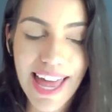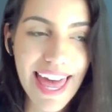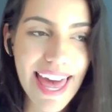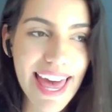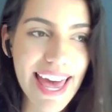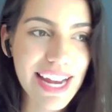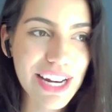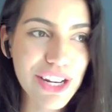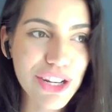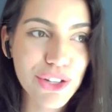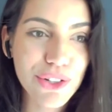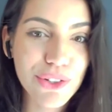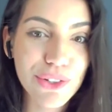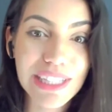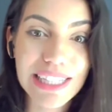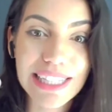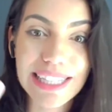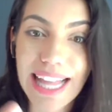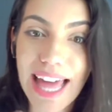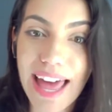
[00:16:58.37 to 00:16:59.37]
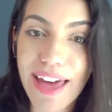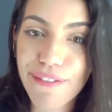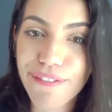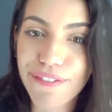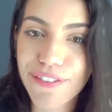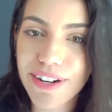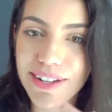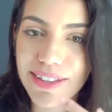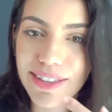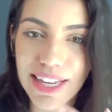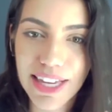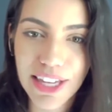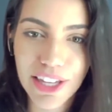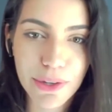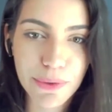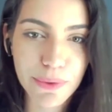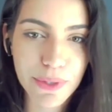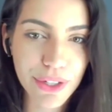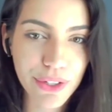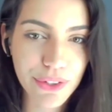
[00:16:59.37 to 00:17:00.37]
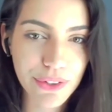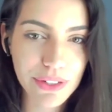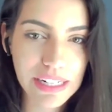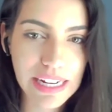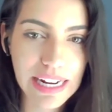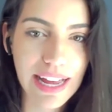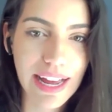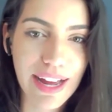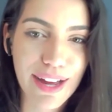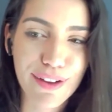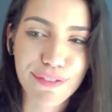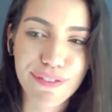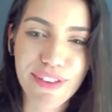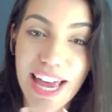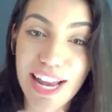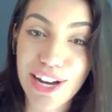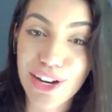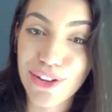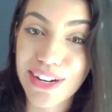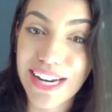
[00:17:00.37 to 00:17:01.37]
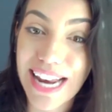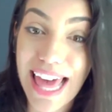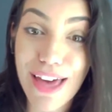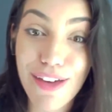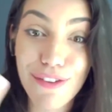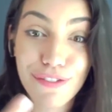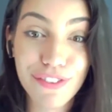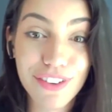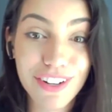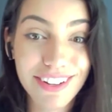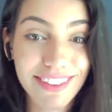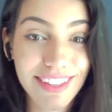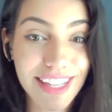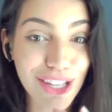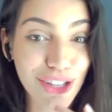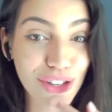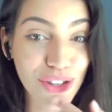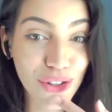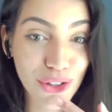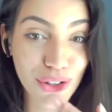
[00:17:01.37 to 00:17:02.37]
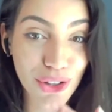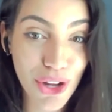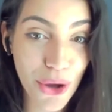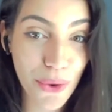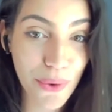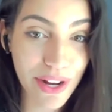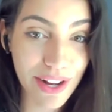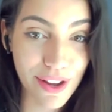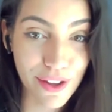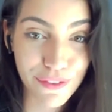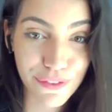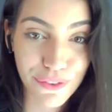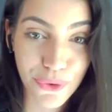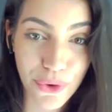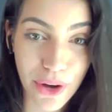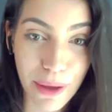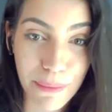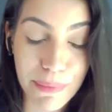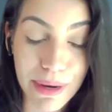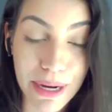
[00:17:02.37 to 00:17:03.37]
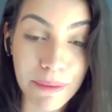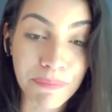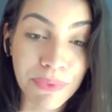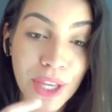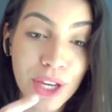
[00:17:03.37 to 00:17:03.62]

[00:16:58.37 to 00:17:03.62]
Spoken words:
and you never think you are good enough, and you never think you know enough grammar